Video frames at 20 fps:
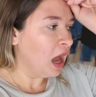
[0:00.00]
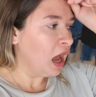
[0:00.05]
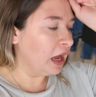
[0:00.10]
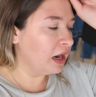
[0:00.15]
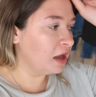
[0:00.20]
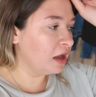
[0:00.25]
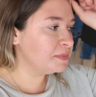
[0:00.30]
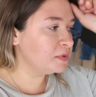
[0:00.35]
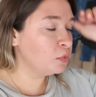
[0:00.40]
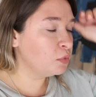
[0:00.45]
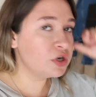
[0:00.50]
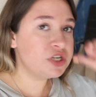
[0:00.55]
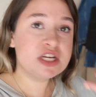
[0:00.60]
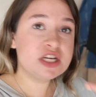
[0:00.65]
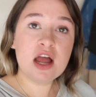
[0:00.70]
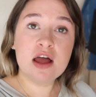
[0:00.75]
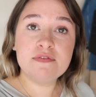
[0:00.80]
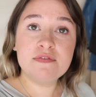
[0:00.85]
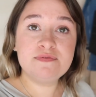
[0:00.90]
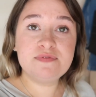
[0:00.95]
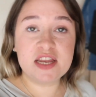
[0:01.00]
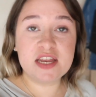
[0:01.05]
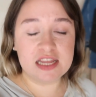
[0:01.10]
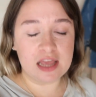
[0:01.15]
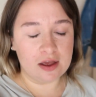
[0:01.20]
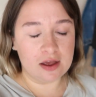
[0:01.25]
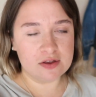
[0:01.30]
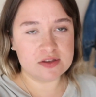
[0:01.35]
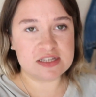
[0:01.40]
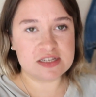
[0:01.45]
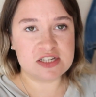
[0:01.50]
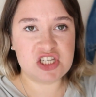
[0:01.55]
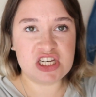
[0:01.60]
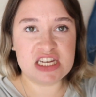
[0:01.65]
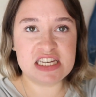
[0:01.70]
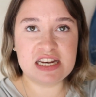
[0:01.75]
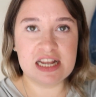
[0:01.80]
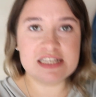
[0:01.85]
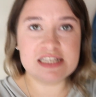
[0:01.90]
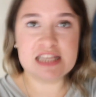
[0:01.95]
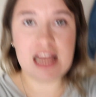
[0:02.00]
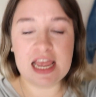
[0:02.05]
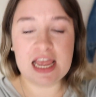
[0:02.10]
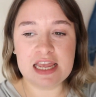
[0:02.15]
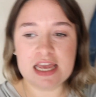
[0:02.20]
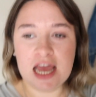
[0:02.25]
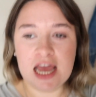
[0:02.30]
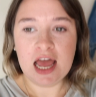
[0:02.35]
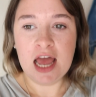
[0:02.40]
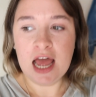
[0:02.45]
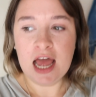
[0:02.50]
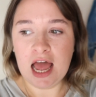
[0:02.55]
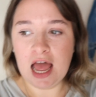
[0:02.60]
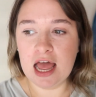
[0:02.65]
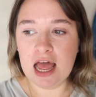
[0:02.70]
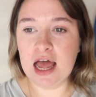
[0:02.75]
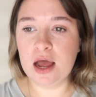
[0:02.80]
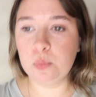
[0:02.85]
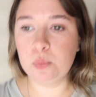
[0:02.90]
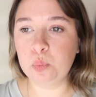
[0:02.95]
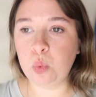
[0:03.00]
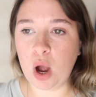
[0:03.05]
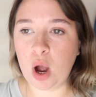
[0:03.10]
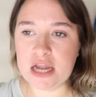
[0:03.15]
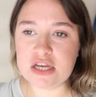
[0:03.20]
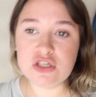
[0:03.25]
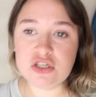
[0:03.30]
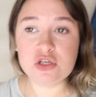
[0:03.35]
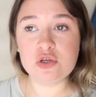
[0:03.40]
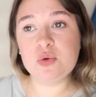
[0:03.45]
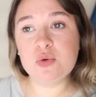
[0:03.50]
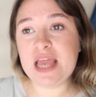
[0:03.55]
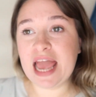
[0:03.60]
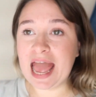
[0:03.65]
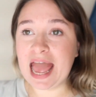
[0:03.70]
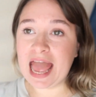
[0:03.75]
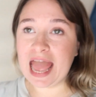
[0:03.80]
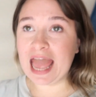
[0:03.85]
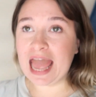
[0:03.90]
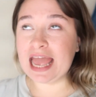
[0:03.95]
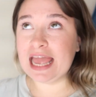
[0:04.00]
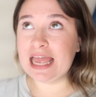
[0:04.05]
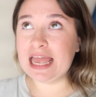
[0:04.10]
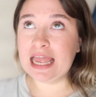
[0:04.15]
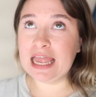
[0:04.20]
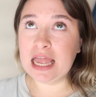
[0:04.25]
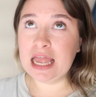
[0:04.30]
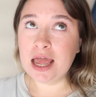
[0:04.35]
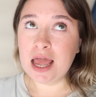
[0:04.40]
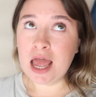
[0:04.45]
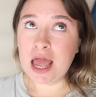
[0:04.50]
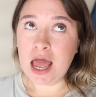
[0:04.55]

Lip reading: and I've been watching her videos, and she does like Y2K,